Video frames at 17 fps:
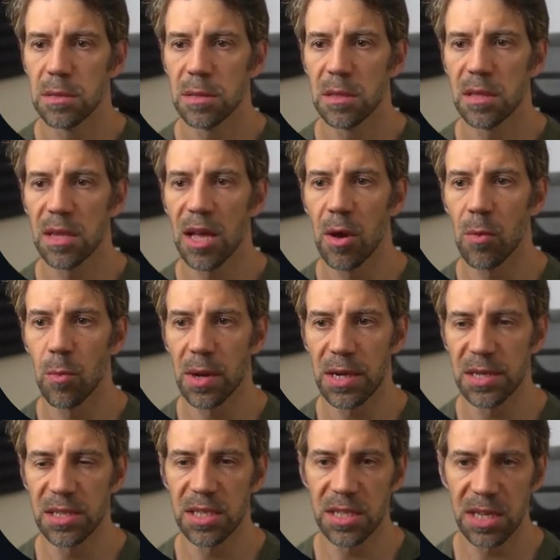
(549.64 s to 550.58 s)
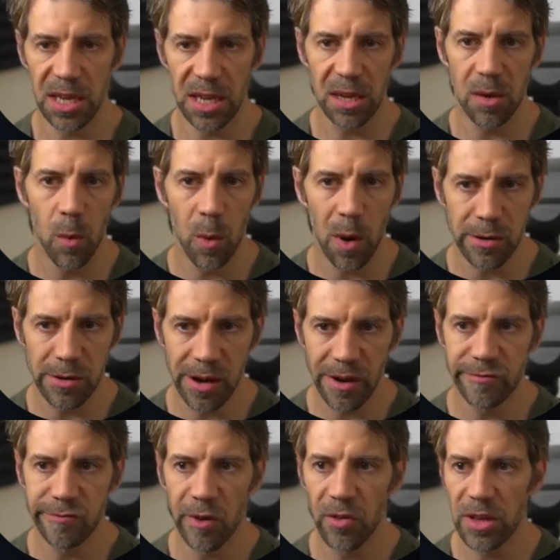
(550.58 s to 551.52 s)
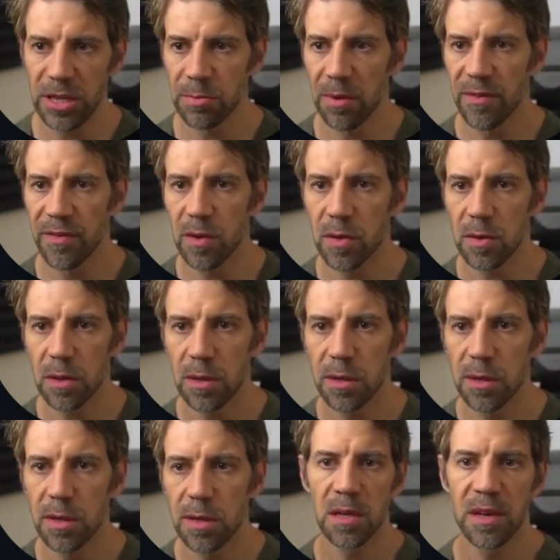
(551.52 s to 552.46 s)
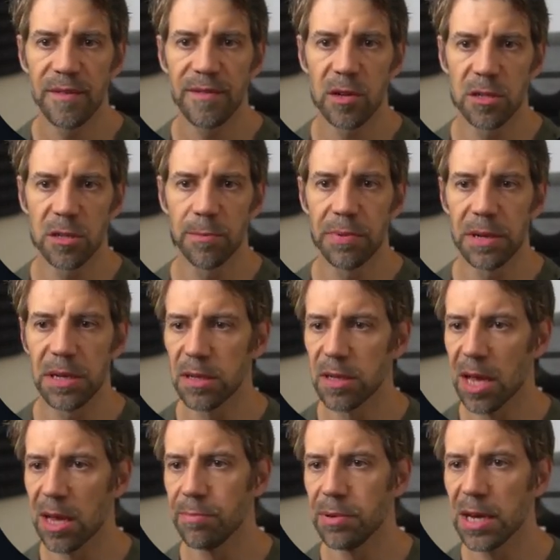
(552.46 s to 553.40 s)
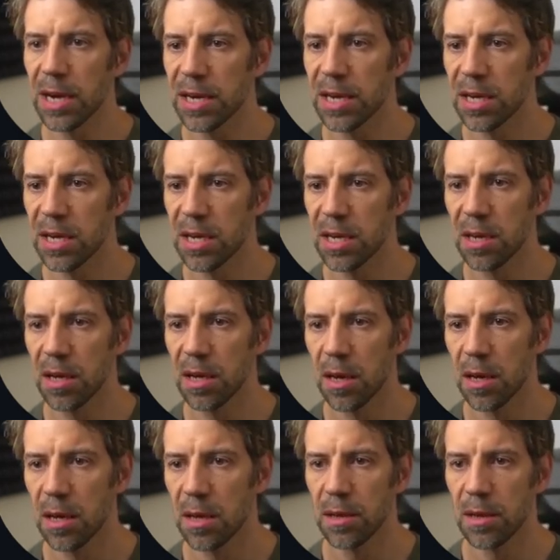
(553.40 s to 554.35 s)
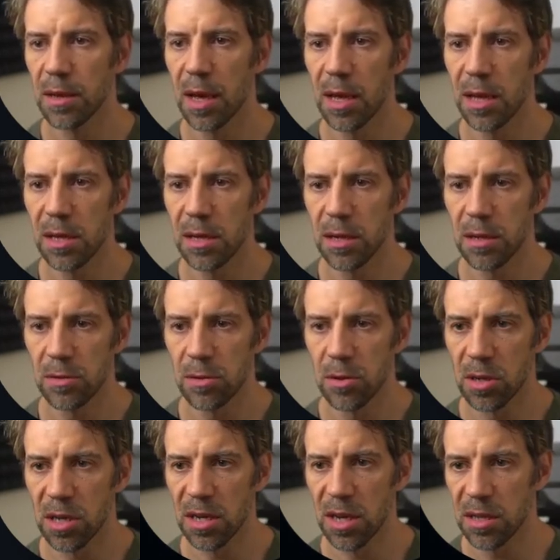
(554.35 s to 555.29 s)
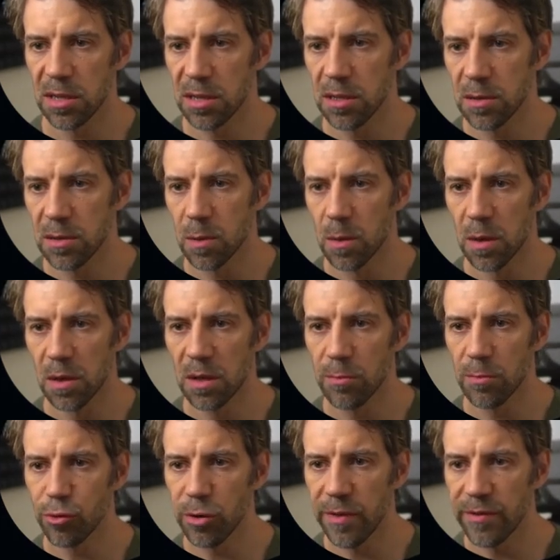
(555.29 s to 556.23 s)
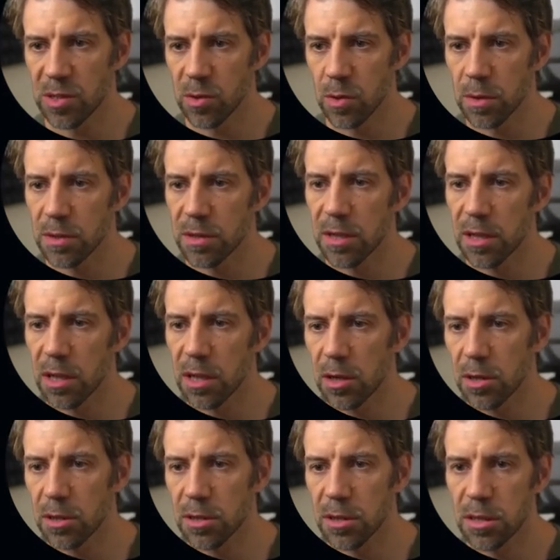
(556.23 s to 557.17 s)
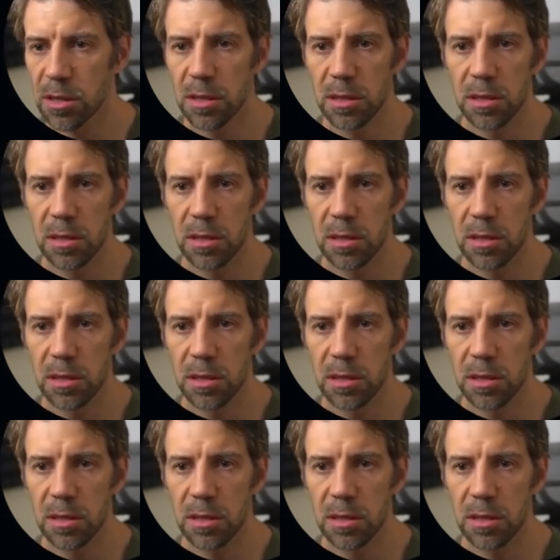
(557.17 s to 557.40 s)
then we can see where I've run this before. If I go to build API, then look at one of the previous ones, the logs.